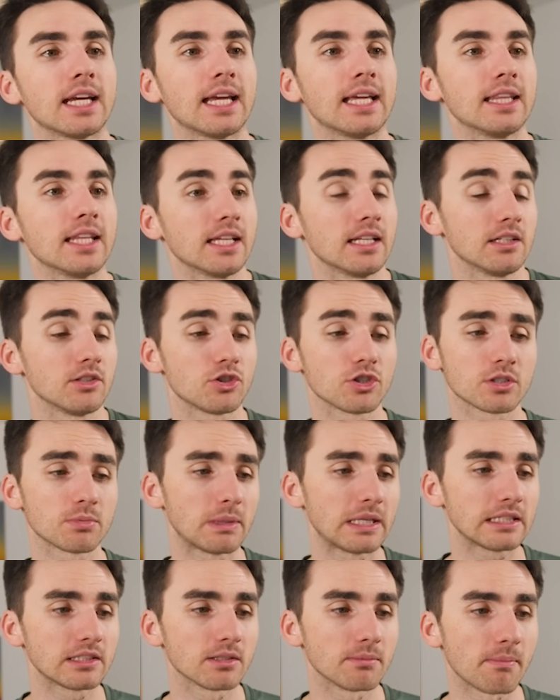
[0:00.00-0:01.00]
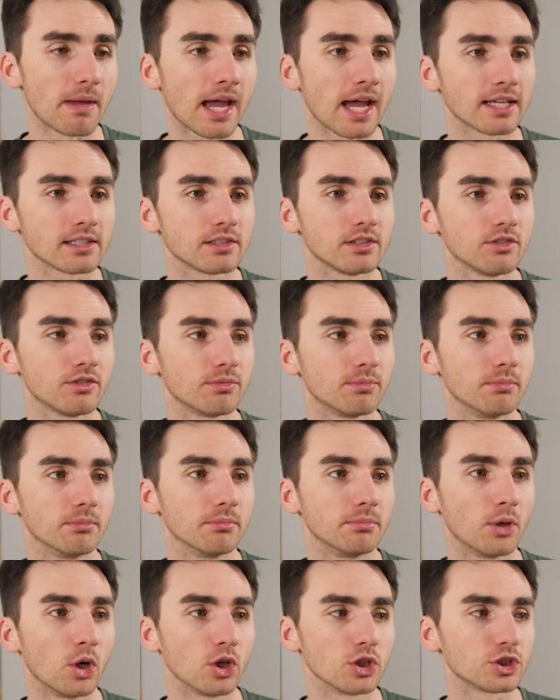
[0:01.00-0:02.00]
And then it just makes a massive
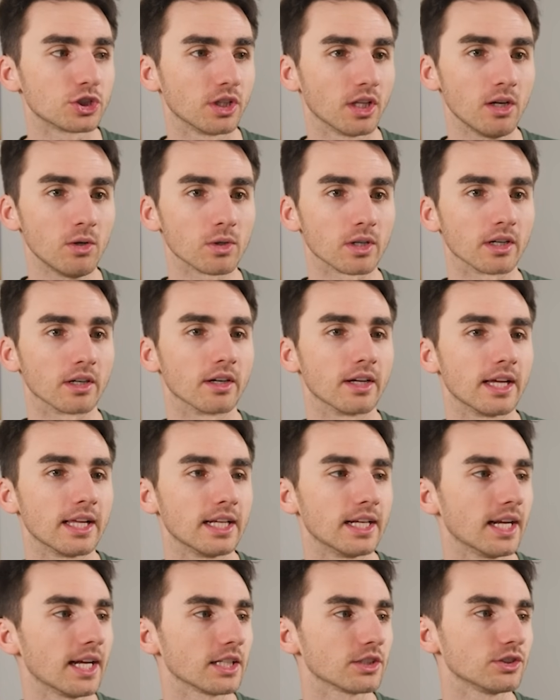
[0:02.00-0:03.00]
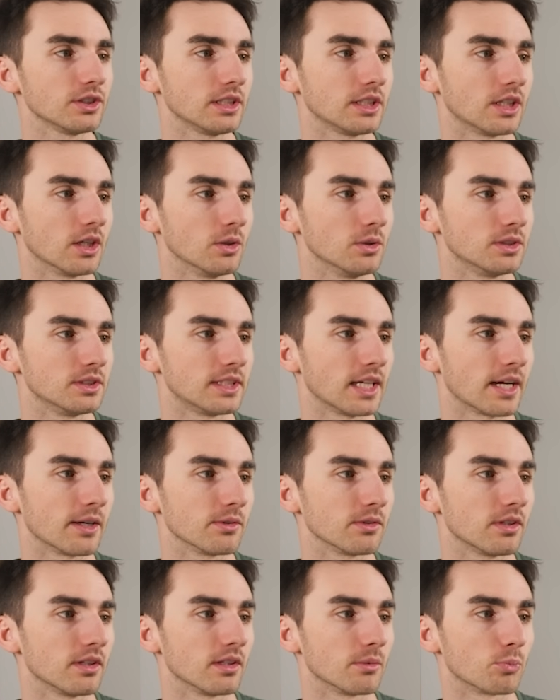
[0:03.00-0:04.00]
push lower, and it actually goes
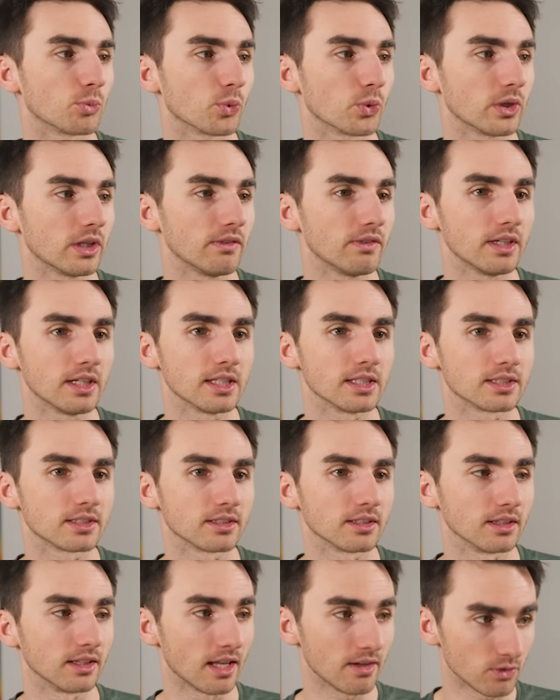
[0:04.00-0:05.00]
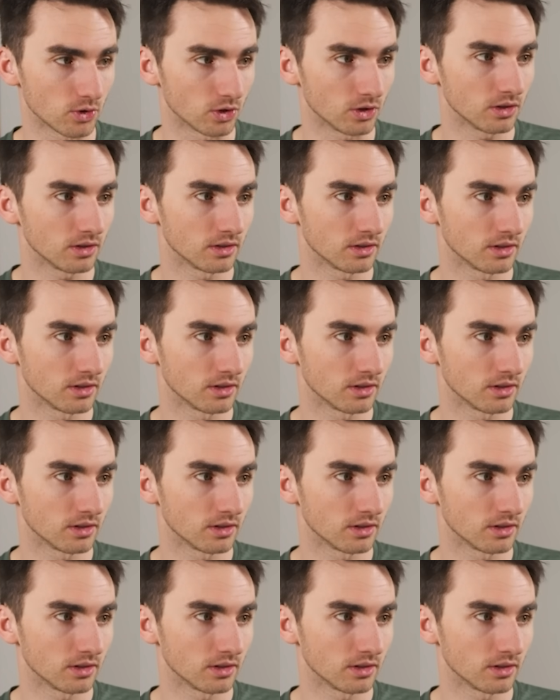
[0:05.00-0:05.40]
down to the previous level